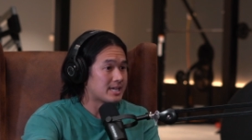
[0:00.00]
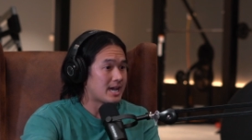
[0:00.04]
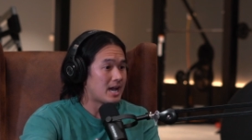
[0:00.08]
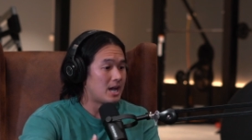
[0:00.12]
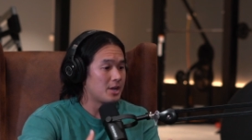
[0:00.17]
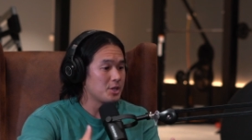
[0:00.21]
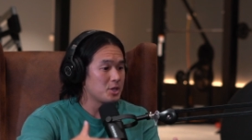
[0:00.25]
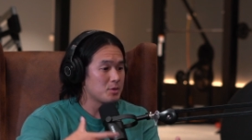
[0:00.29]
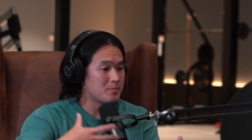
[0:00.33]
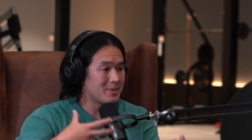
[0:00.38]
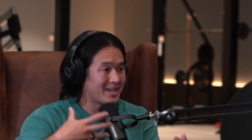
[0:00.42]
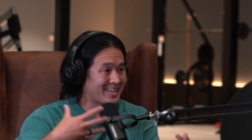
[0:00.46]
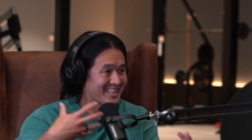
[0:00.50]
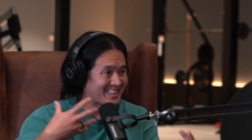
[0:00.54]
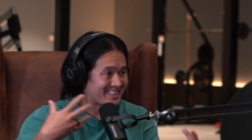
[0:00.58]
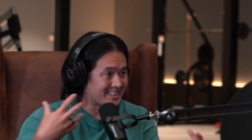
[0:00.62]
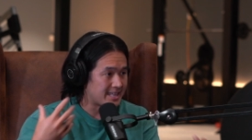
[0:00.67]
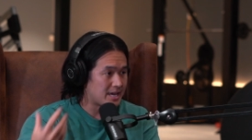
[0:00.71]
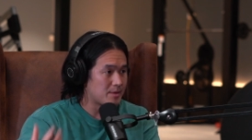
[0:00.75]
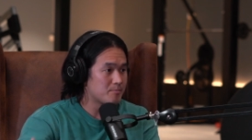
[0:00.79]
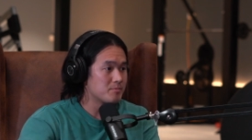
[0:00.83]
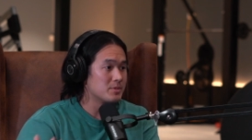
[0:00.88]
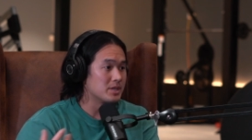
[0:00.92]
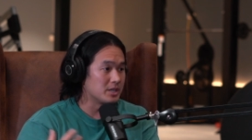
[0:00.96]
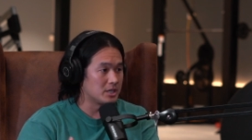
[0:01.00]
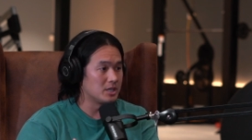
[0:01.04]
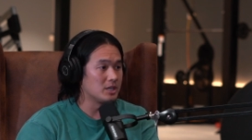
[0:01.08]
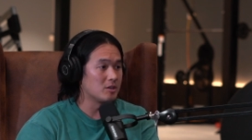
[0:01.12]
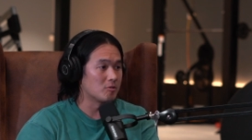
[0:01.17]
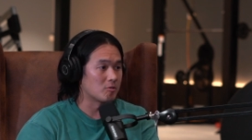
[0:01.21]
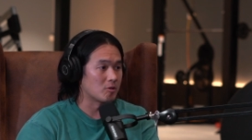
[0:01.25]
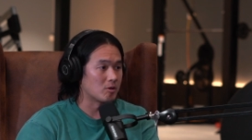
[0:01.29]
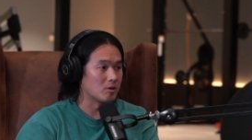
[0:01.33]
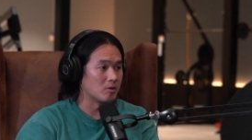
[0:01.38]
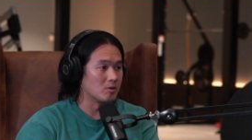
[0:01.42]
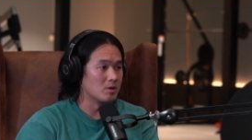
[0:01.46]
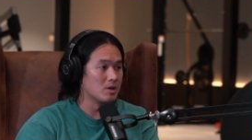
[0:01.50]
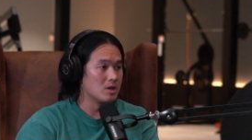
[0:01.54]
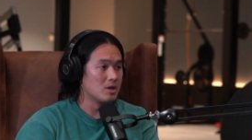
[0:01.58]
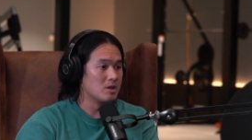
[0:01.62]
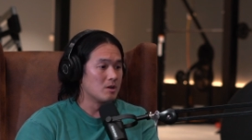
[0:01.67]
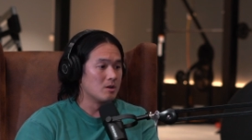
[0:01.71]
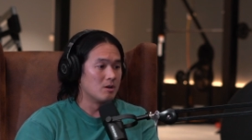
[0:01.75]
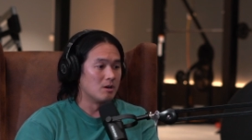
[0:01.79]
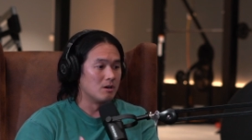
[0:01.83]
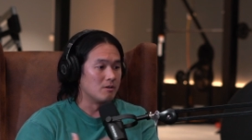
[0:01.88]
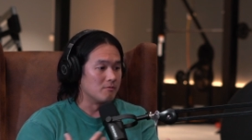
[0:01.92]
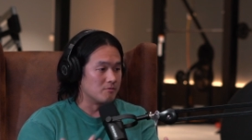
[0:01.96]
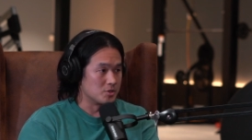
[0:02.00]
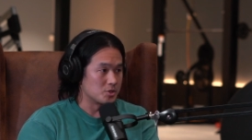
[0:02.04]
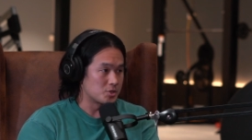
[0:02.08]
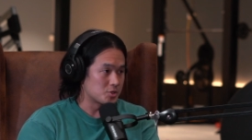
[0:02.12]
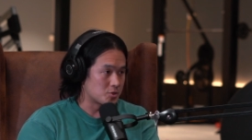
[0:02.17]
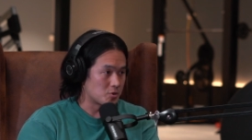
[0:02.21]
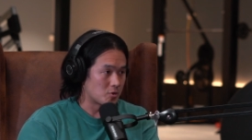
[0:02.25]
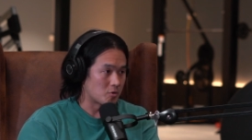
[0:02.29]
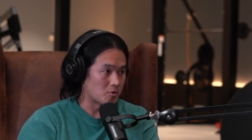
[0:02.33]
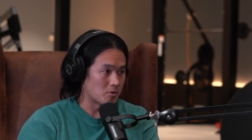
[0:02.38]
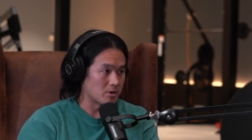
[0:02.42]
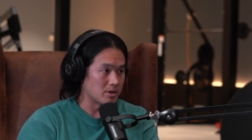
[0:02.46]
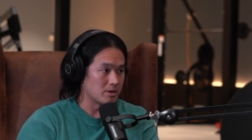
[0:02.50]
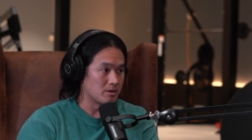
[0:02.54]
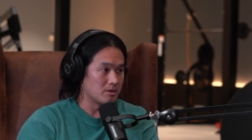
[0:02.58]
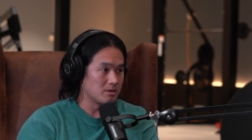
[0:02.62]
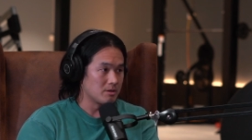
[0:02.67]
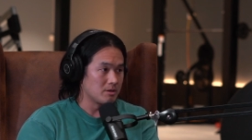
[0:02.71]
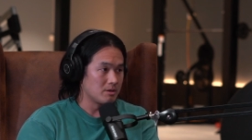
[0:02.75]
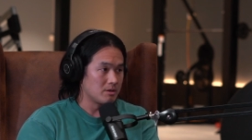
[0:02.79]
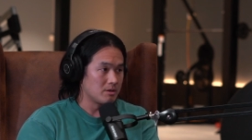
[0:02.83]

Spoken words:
how do you make them the hero of the story?